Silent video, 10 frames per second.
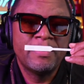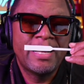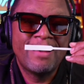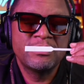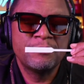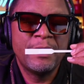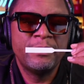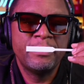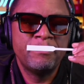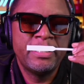but I've smelled
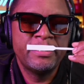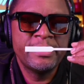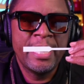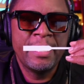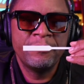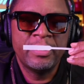it many times.